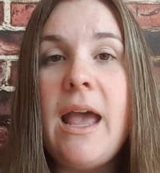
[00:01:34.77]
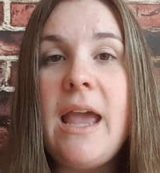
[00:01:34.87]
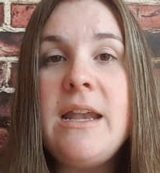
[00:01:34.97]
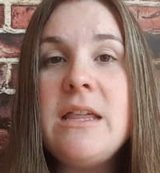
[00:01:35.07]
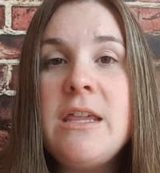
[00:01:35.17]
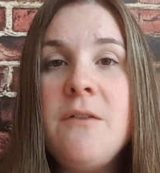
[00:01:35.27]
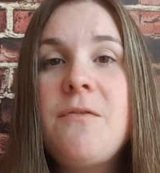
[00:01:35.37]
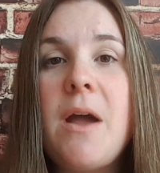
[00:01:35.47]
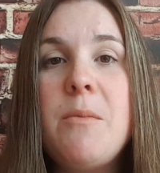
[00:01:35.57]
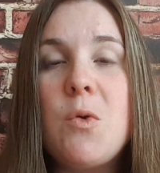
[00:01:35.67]
Anything
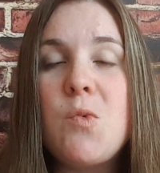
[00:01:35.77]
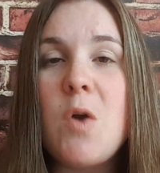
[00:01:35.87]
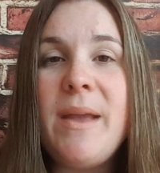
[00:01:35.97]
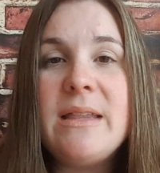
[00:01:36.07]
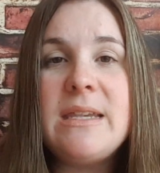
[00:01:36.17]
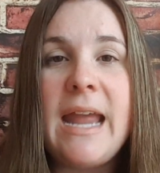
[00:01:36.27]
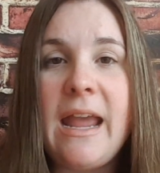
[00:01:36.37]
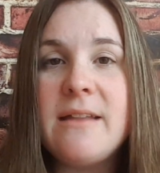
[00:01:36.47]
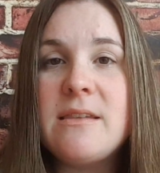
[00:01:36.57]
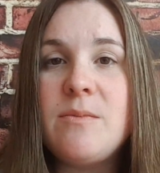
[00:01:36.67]
from romance
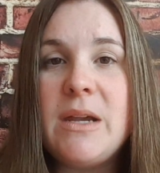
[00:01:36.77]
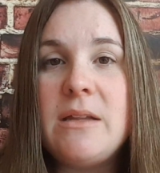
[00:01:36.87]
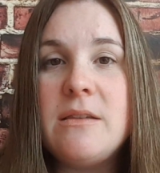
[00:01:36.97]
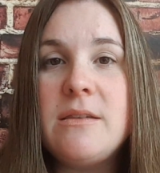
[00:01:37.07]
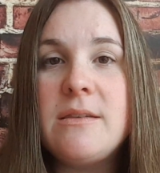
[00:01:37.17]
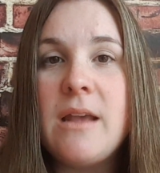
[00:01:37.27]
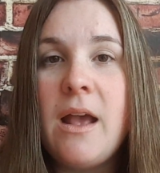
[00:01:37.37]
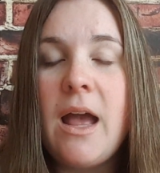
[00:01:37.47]
enhancements,